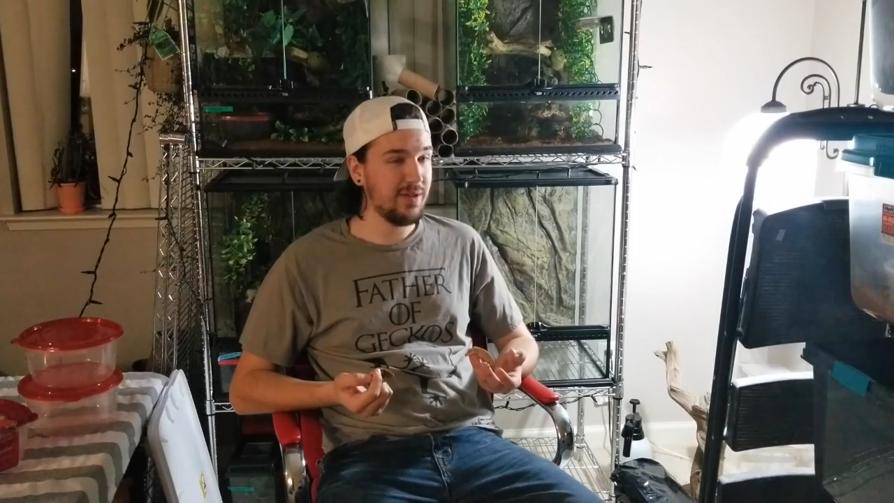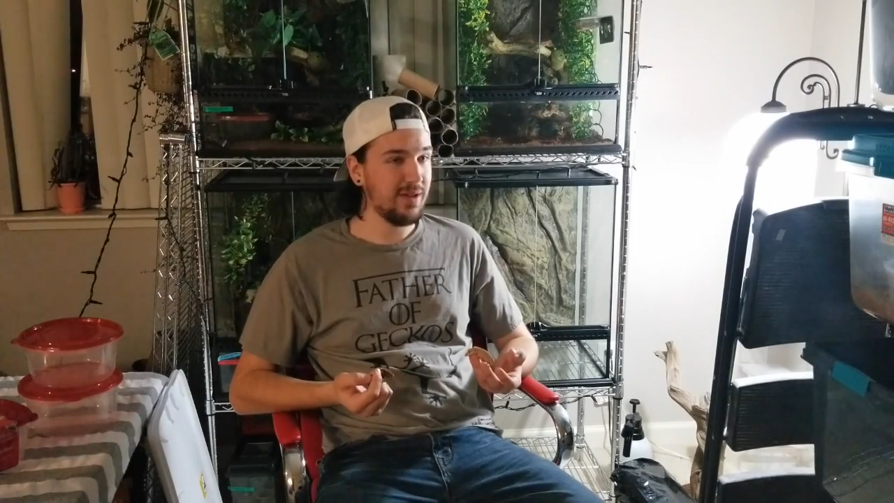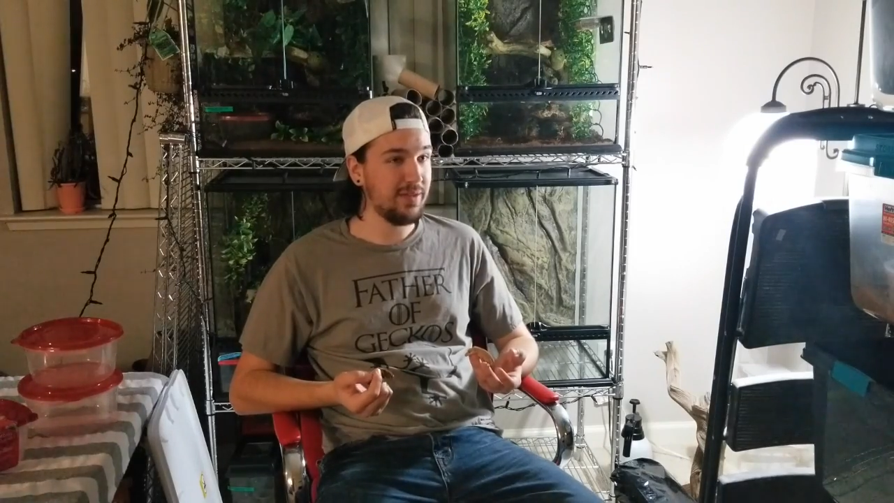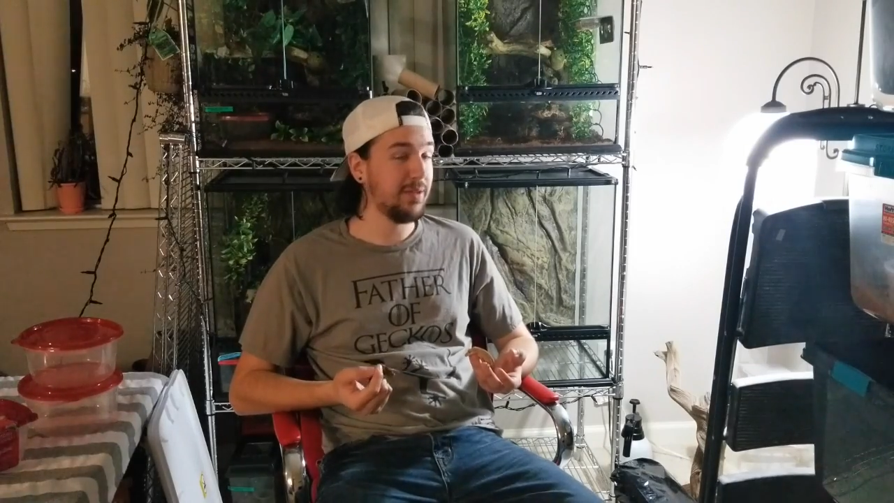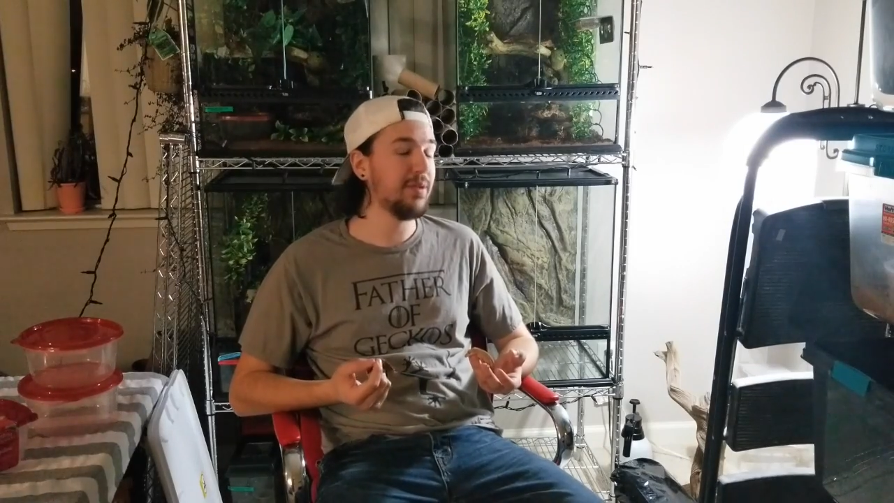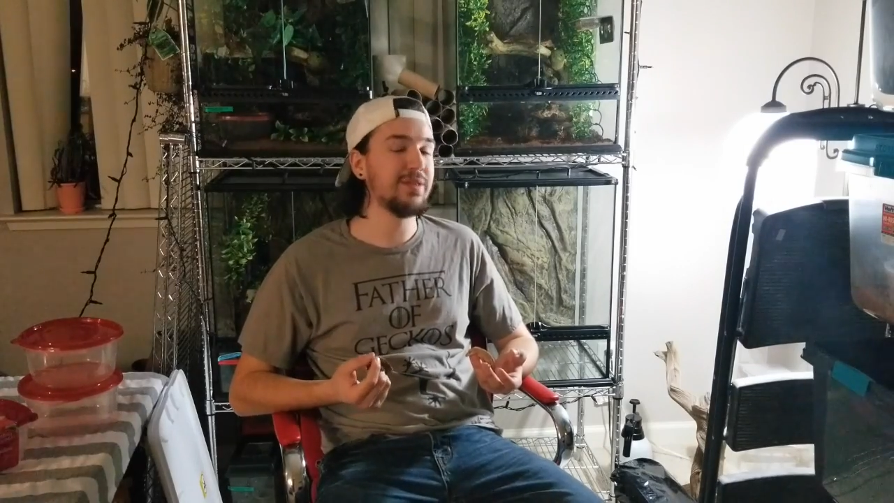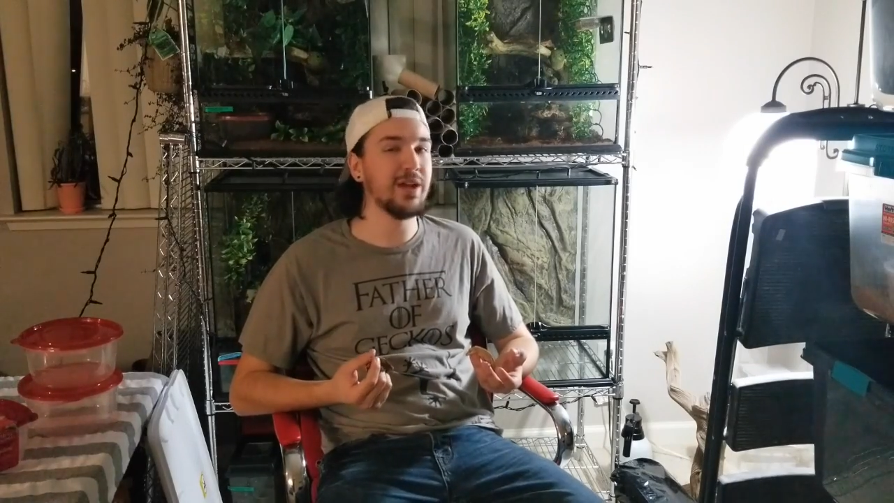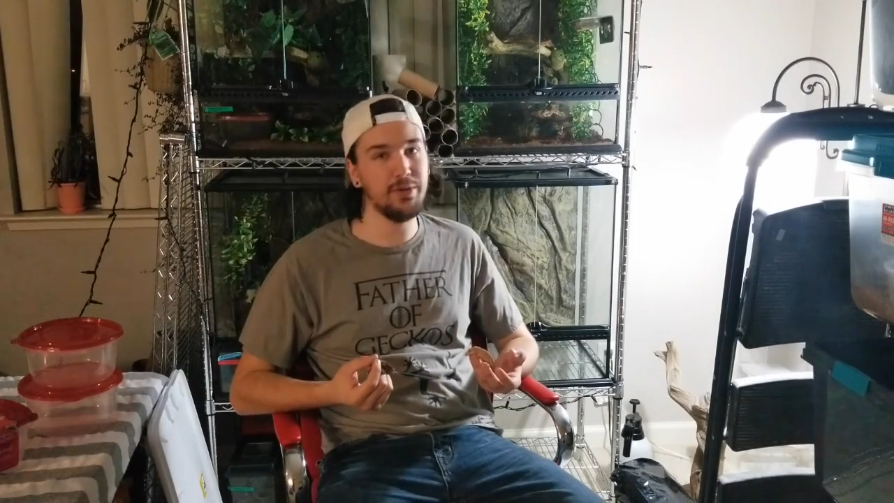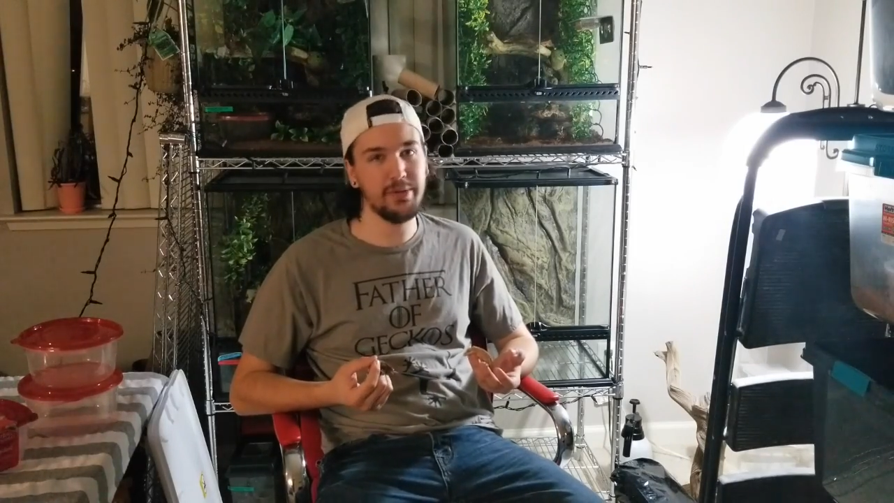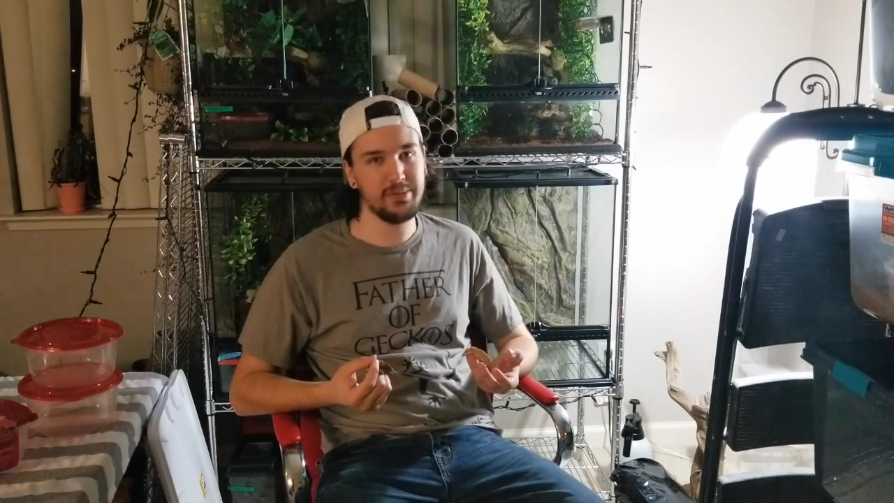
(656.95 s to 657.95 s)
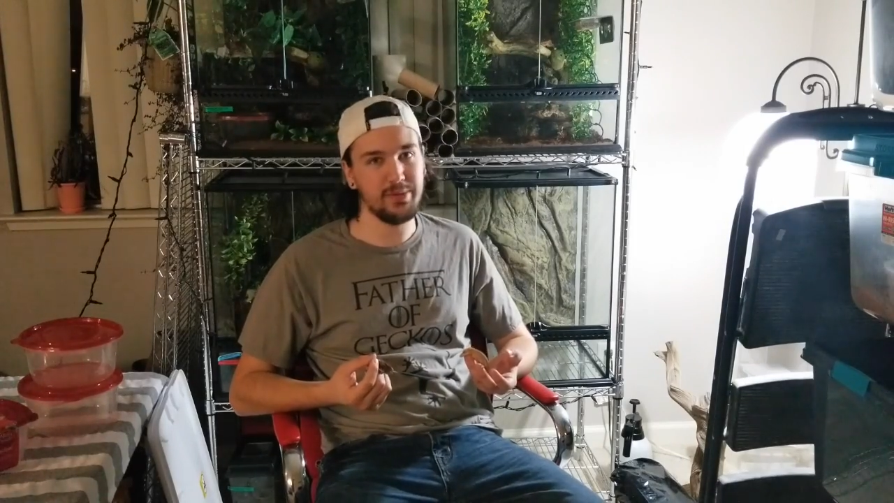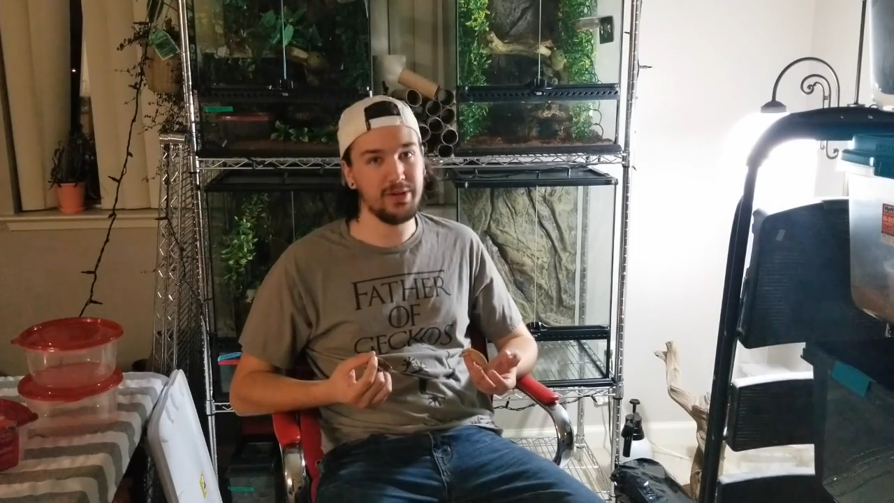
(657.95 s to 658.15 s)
and they'll hit that growth spurt,